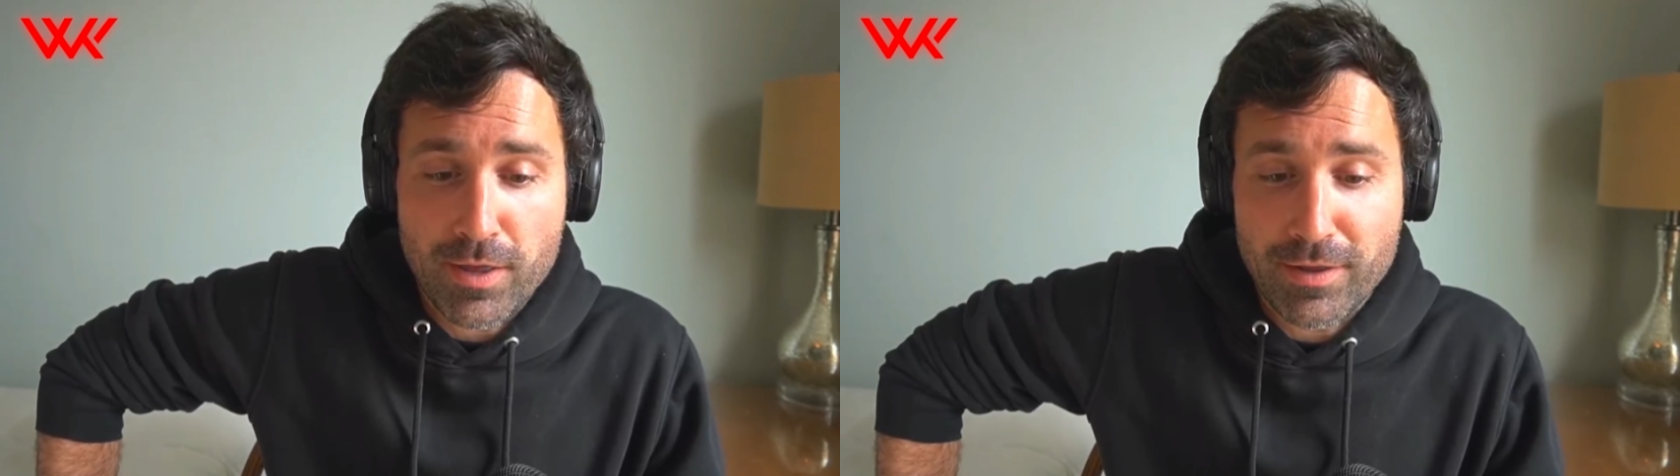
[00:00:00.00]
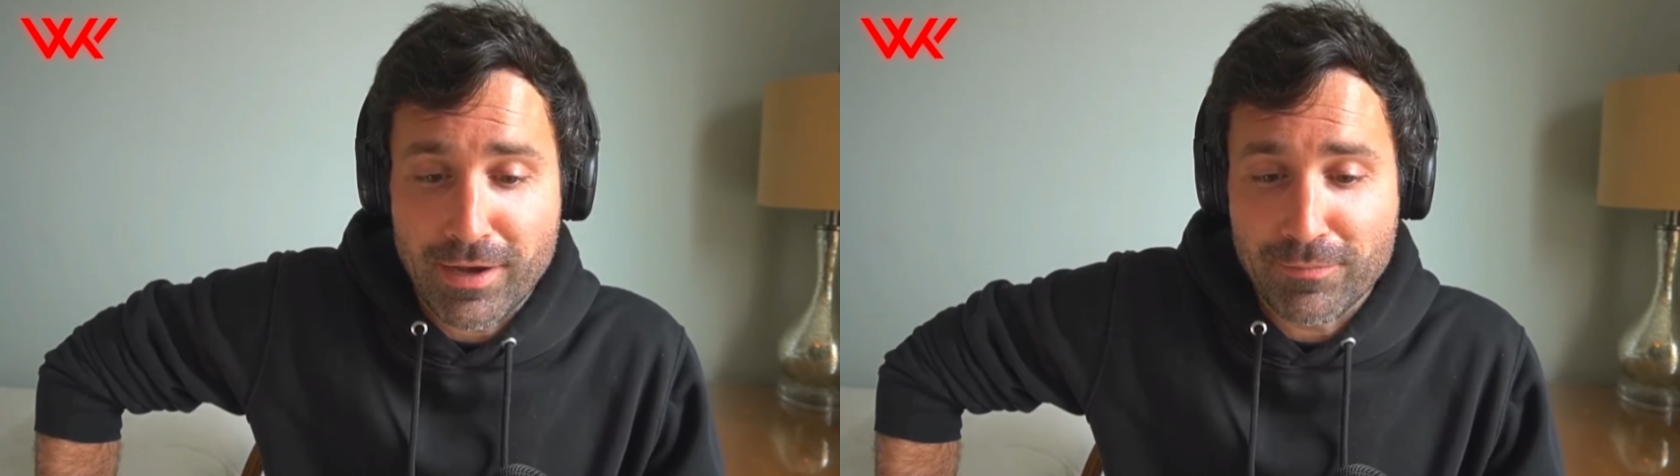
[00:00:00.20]

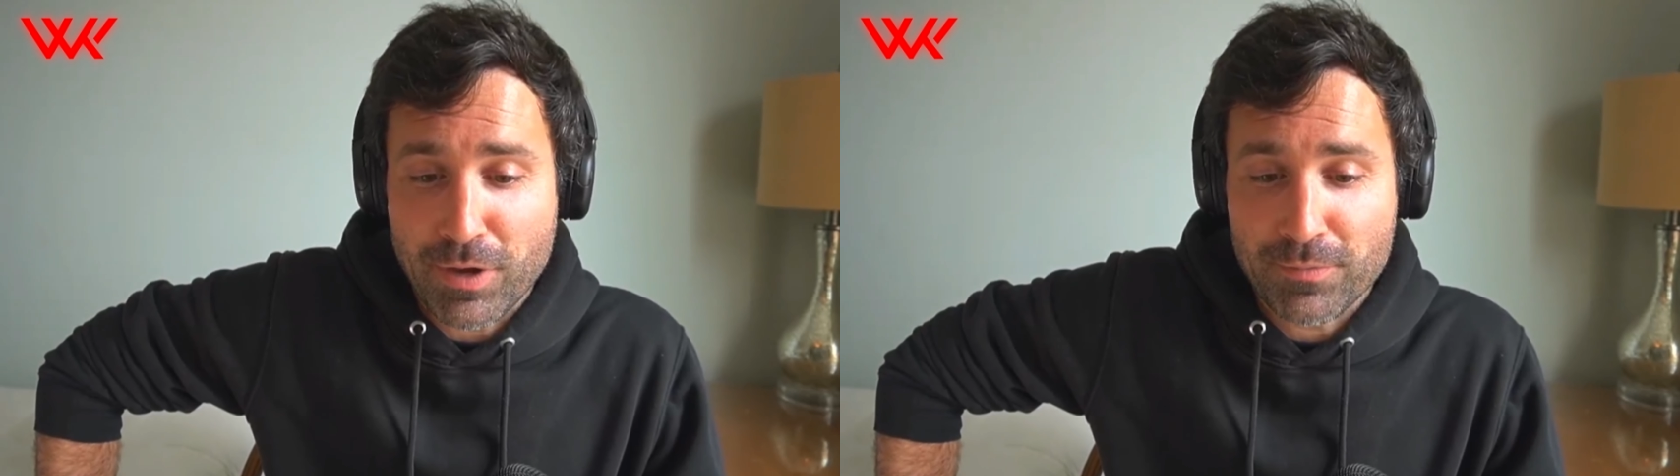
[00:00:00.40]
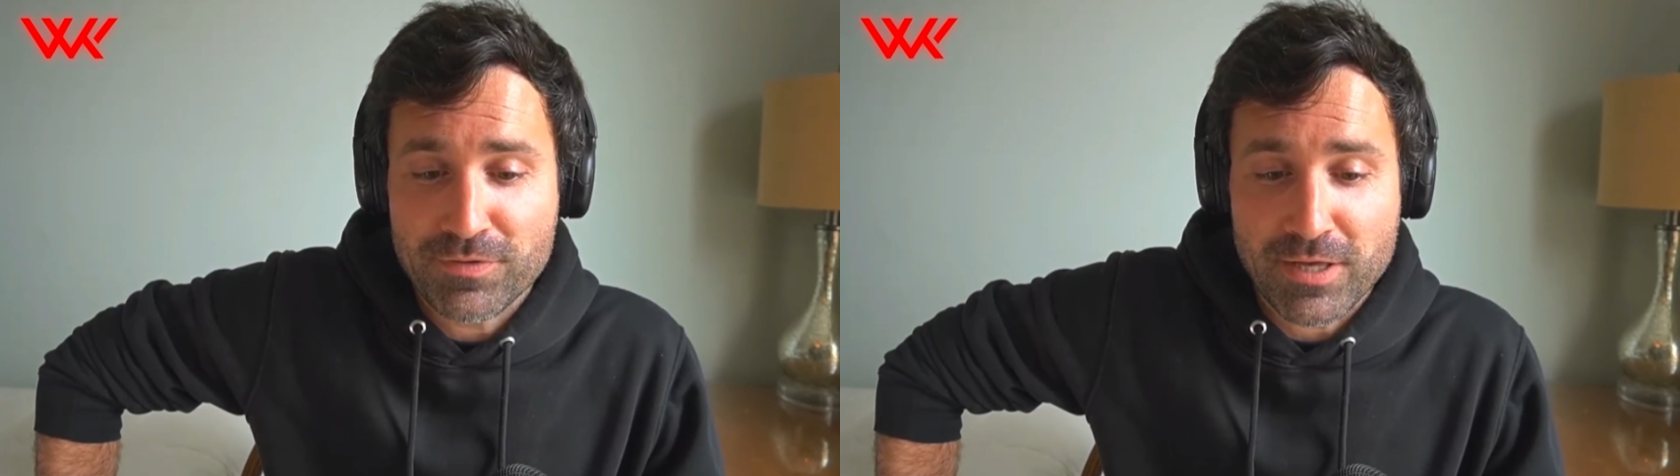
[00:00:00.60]

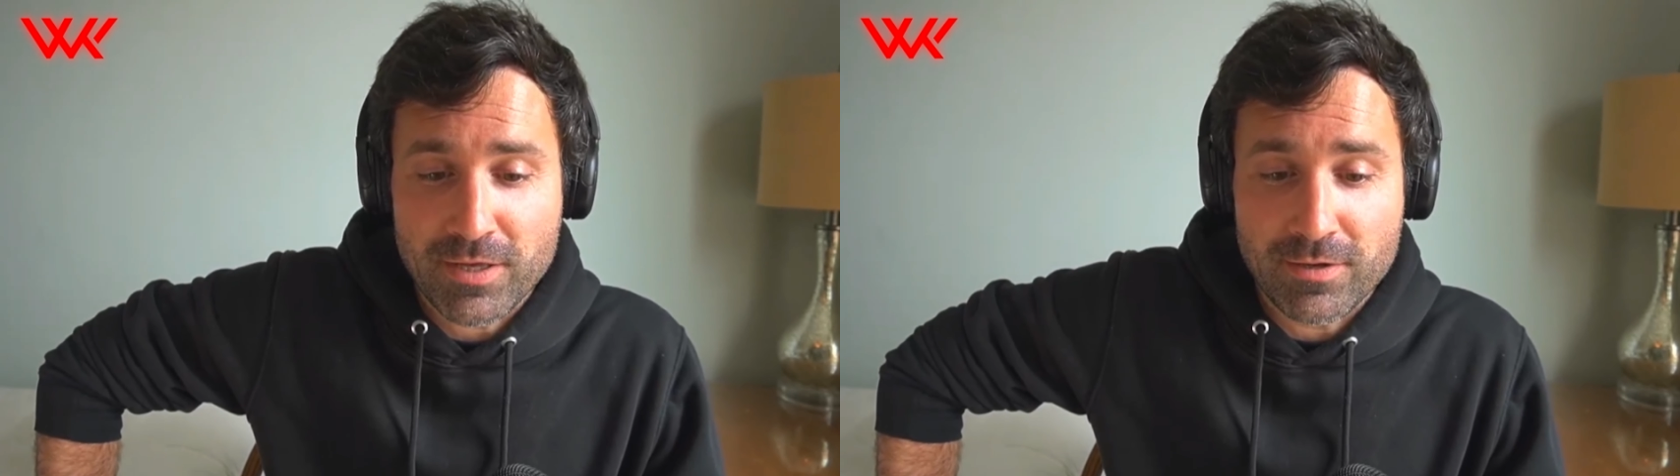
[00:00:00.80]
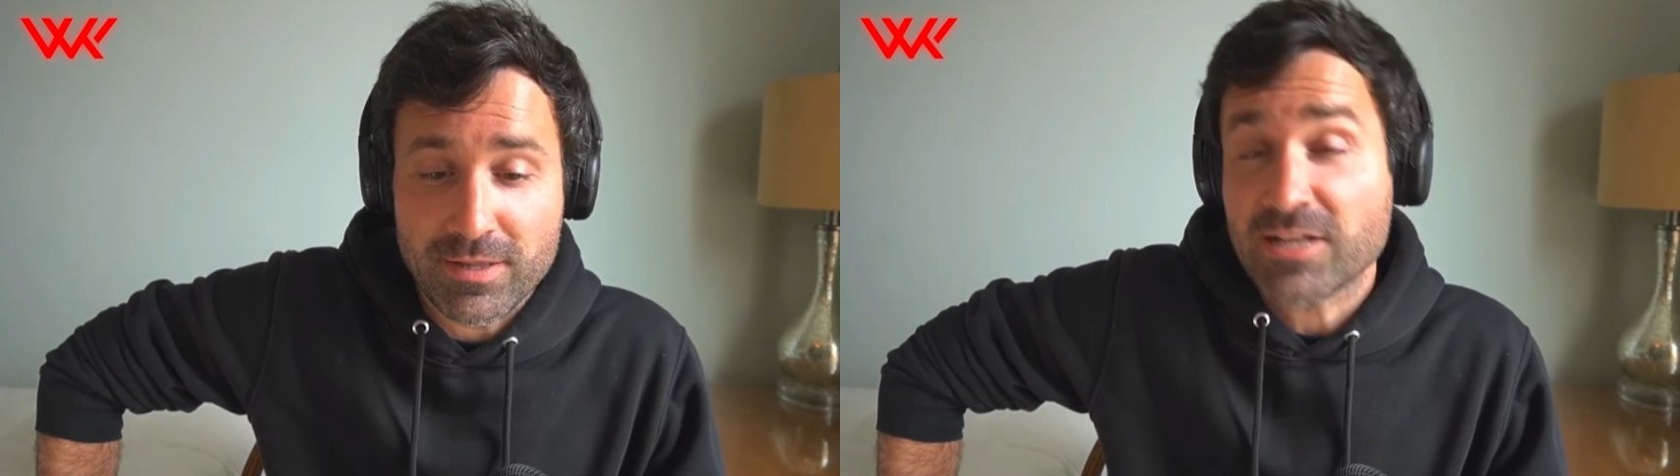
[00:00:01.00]
I'm thinking,
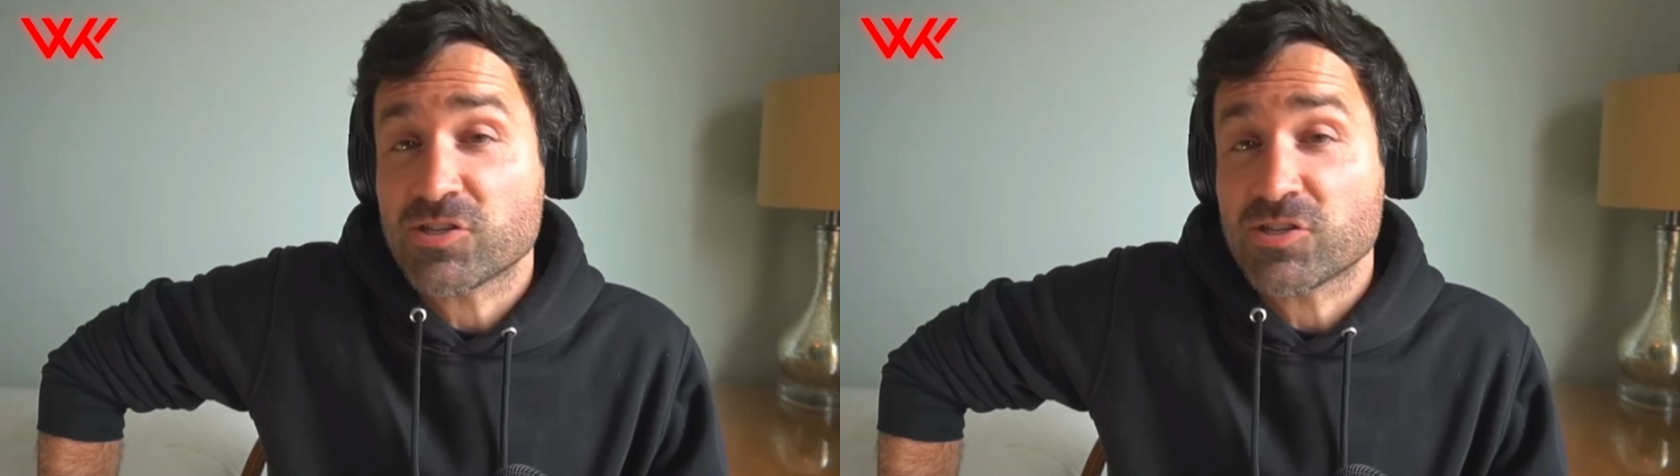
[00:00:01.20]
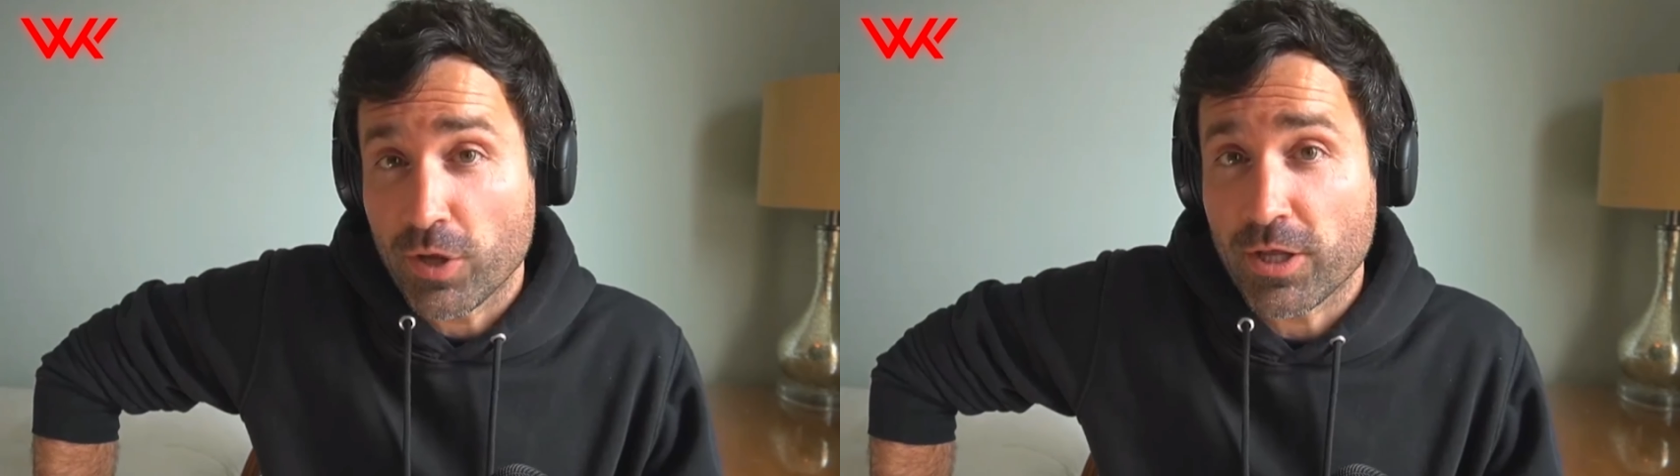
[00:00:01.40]
and
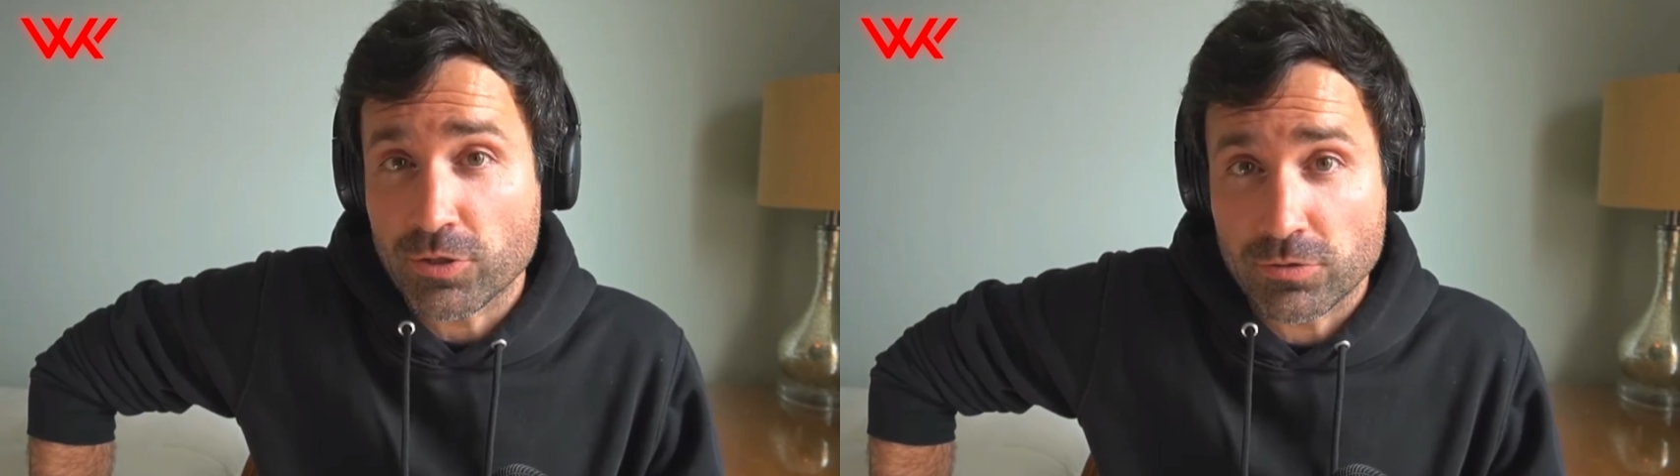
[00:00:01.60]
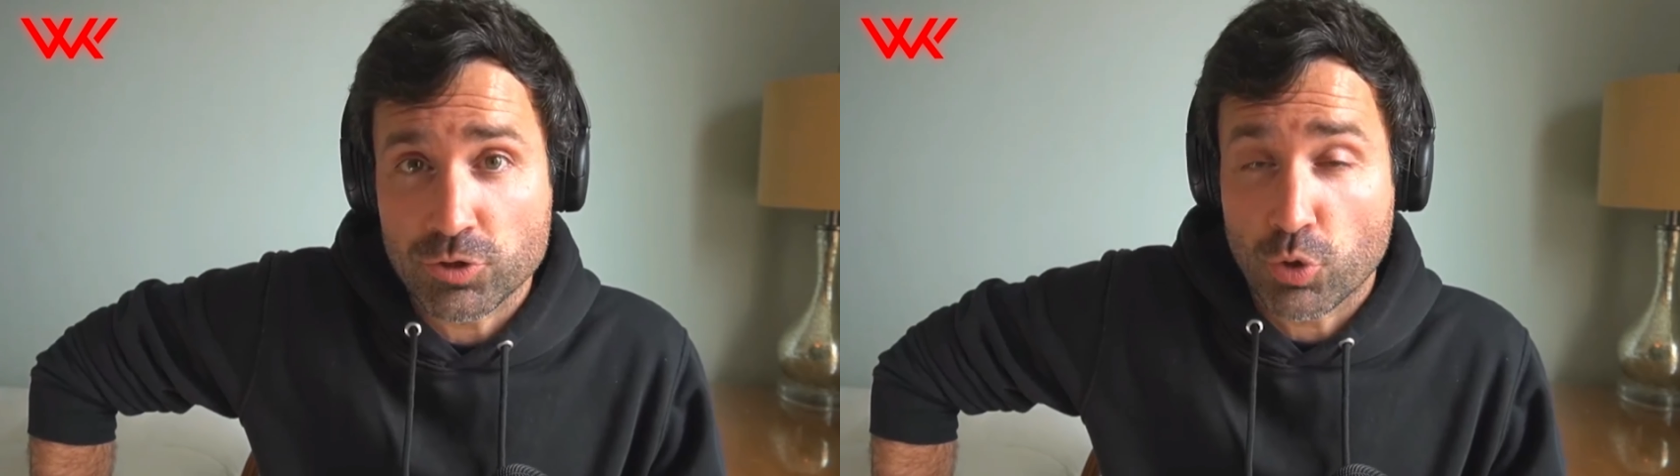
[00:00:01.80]
that's the one that